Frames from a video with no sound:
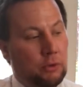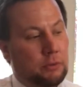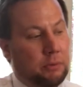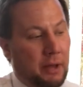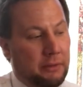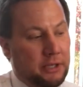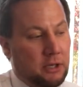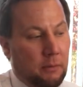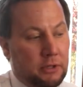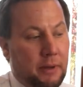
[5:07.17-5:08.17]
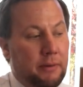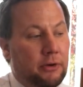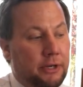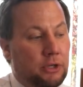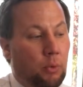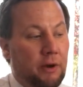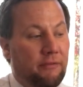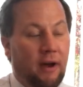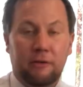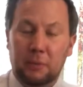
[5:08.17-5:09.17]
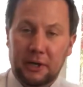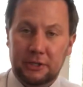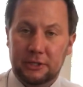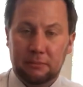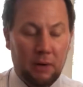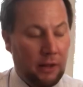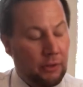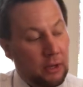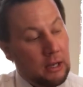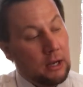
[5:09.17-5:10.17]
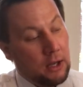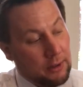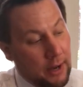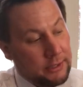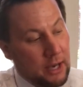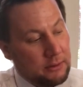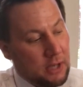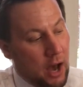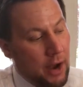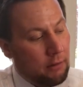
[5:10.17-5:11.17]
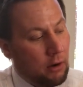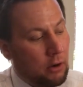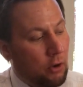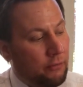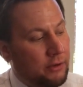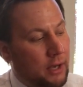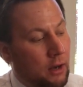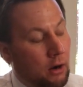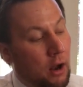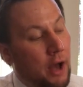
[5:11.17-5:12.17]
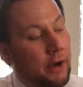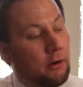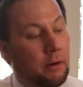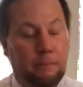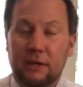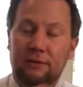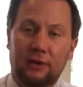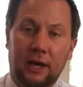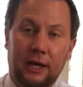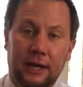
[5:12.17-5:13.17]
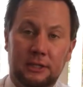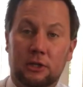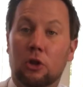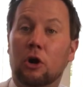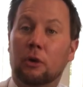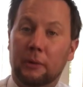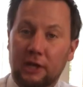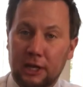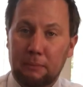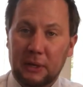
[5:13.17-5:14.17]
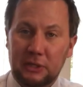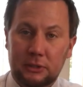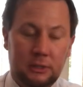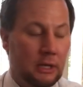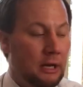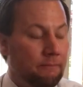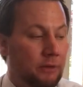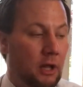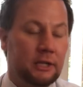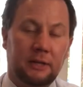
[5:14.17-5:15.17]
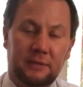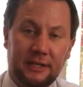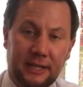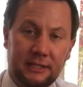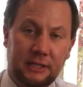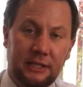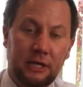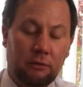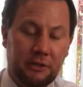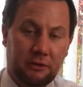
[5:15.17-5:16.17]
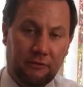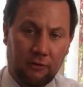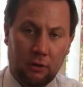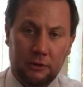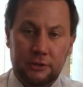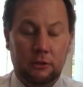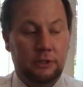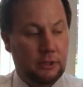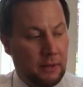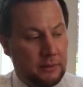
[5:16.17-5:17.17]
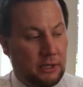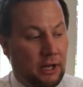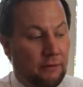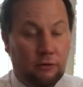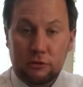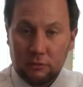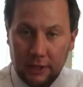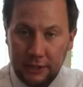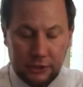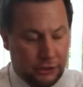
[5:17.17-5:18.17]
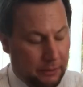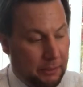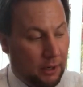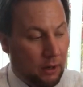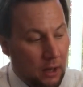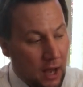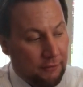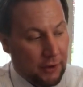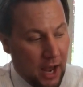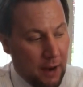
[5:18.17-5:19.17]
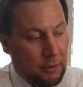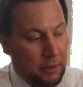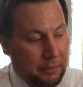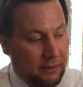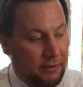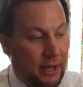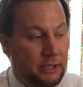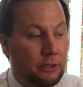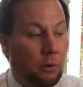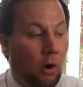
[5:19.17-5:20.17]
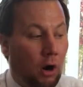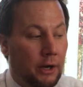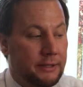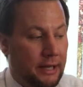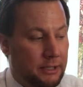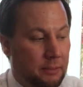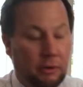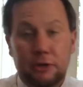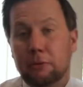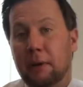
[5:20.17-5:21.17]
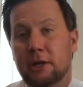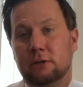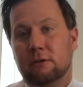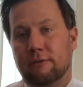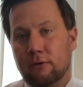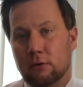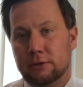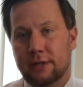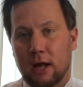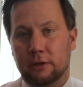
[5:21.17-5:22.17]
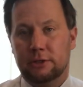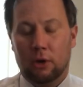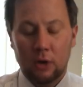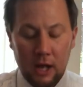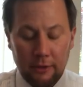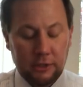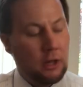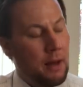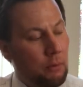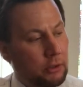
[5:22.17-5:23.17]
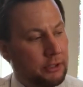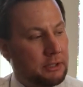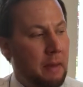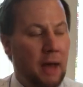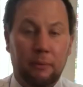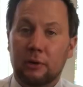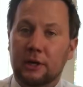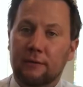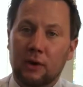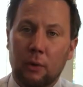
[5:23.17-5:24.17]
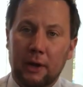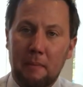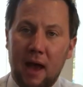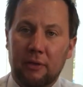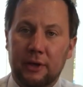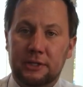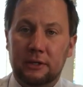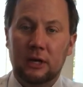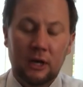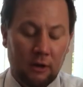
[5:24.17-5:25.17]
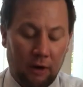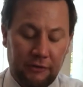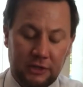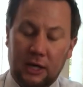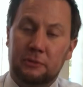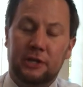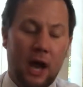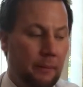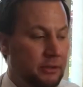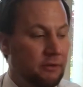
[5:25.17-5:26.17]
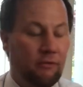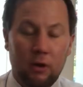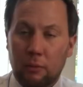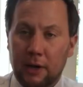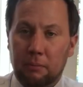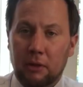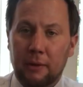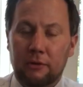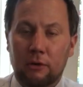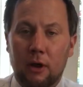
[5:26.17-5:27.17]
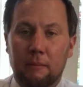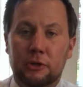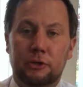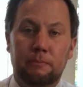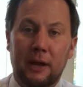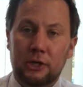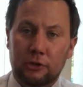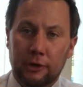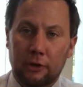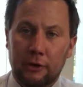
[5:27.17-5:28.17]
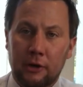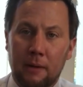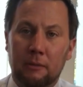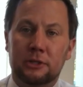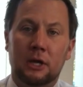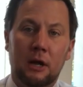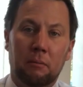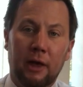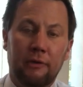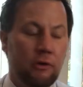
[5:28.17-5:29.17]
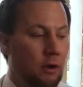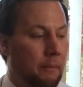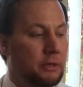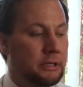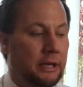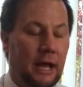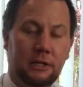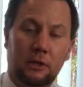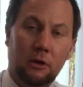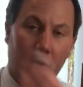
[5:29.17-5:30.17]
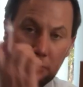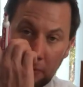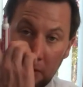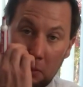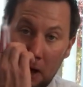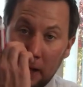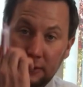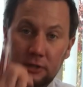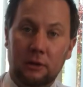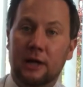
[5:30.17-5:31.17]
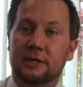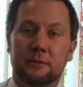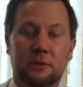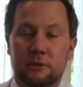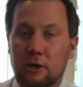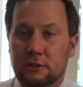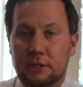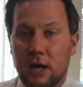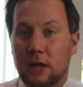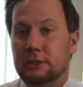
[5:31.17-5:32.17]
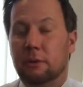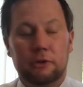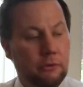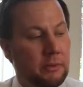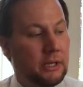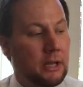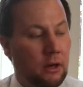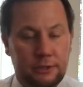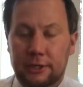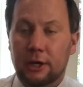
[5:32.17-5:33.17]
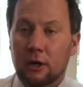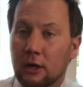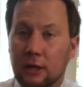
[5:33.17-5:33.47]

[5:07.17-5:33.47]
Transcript: We'll play with these numbers. Maybe you only need 25 new patients a month. A lot of times the higher our higher our PVA gets, the longer we keep patients. A lot of times that tends to decrease referrals. So there's sometimes an inverse relationship here. If we hammer the PVA too hard, it tends to bring new patient referrals down. So there's a lot more to this math, but I want to give you a quick math lesson. Hopefully this helps you out. This is a fun way to play with your numbers. You make sure you know your numbers, play with your numbers to get to the goals the way you want. So a lot of times I'll talk to docs, I want to do $1 million a year.